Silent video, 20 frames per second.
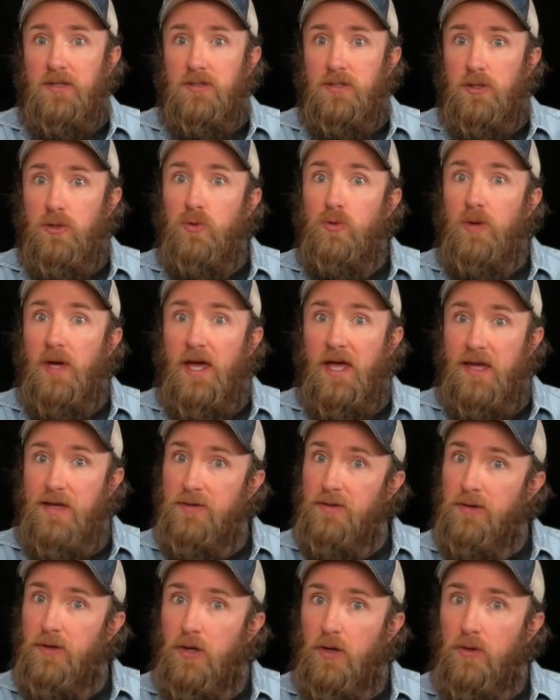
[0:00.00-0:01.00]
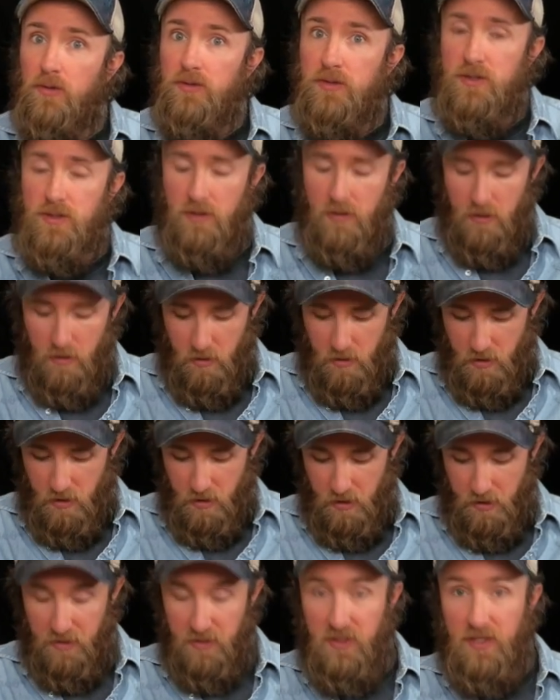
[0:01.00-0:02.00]
2 eighth notes.
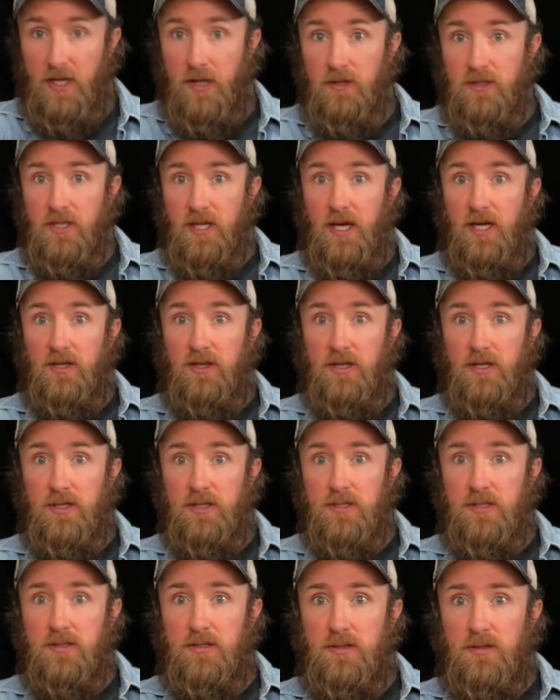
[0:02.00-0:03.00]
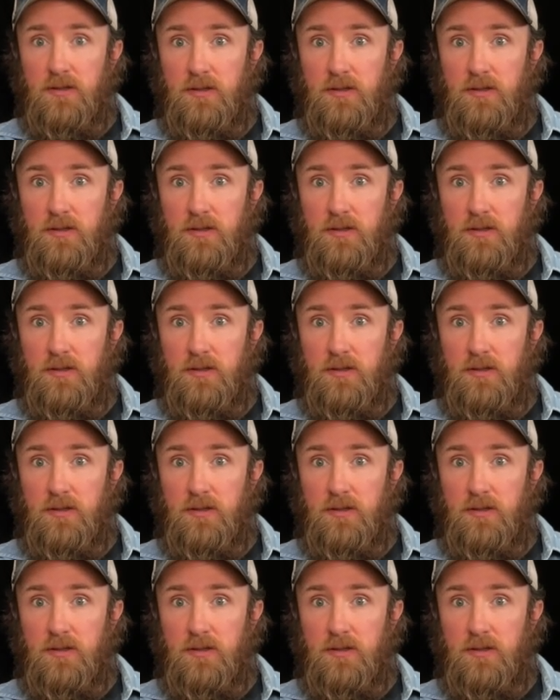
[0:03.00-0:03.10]
And it sounds like this.